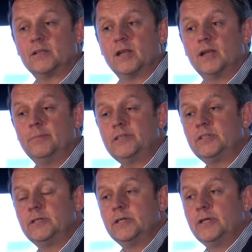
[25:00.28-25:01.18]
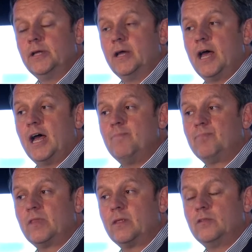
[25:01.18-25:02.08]
the limit,
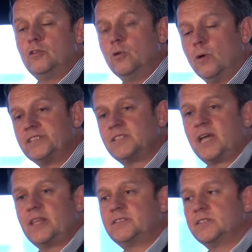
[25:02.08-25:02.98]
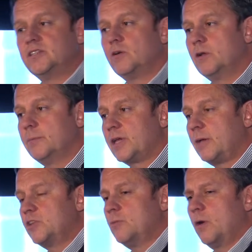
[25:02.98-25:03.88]
do I say that's a zero limit
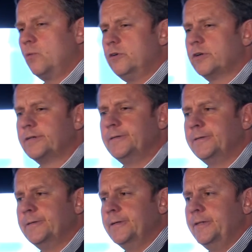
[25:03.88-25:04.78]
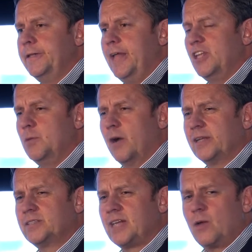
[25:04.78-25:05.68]
coming to my work? And you
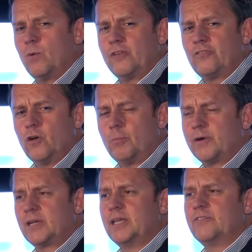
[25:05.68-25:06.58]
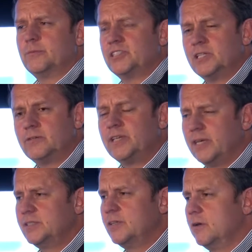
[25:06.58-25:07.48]
might say, well, if you're operating heavy machinery,
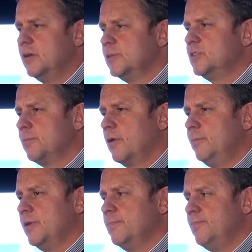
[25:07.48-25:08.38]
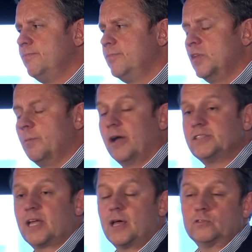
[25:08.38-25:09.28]
yes, zero limit's appropriate. You
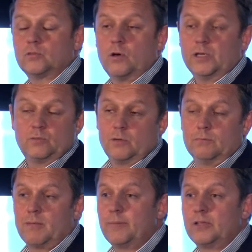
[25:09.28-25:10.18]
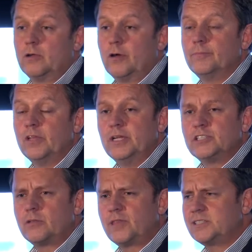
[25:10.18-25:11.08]
might say elsewise, well, maybe not.
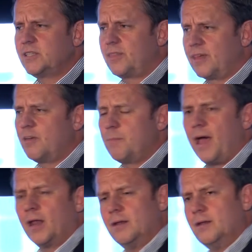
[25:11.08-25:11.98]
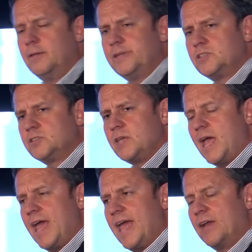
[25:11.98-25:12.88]
So things to think about, limits
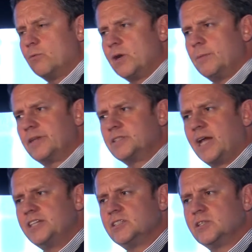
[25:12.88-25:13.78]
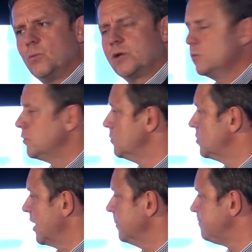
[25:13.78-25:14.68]
and rehabilitation and 1 or 2
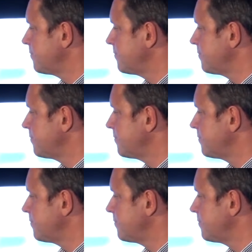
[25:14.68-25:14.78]
step.